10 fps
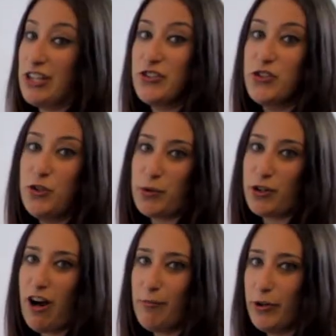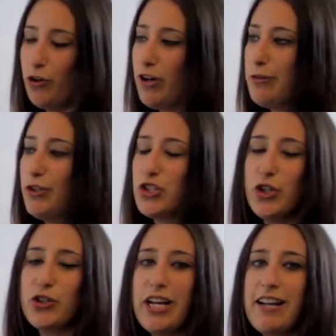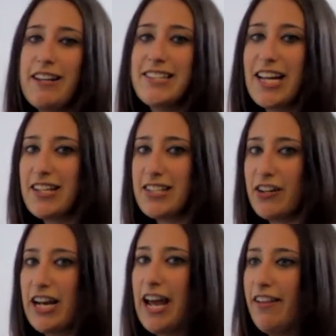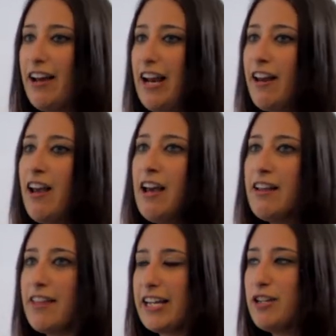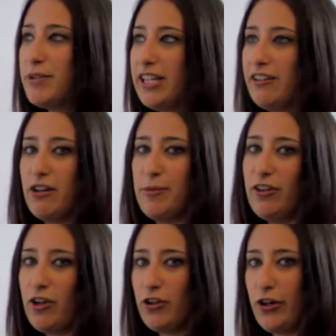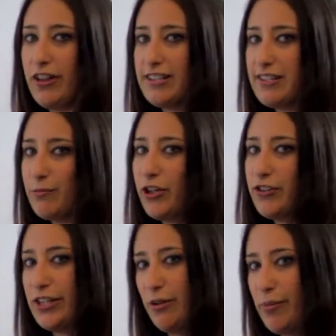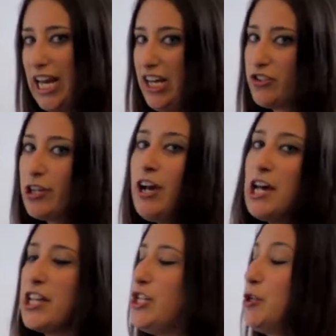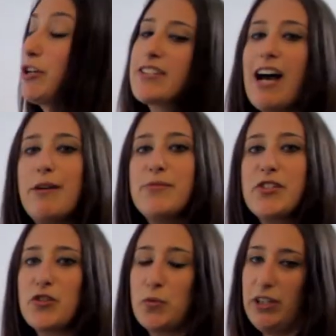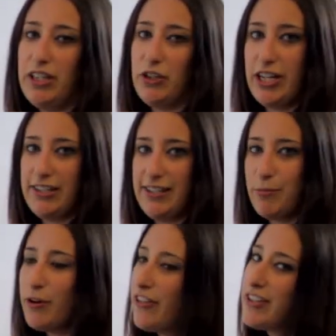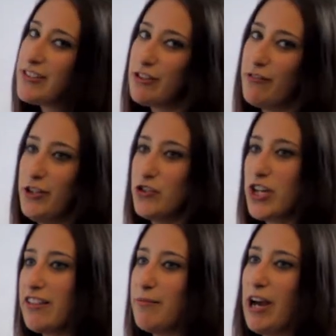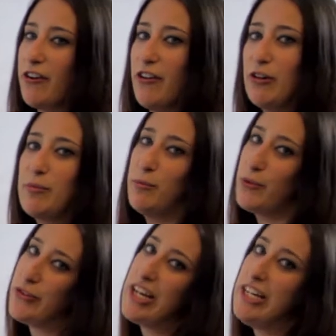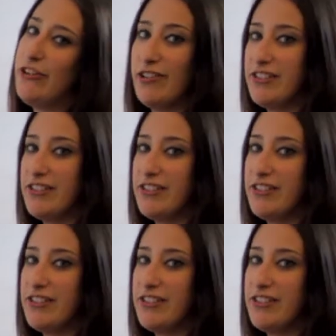super combo, in which you create a secondary headline that can be a little bit longer that's somewhere else on the page. The New York Times does a really great example of this, so if you check them out on their mobile site, you can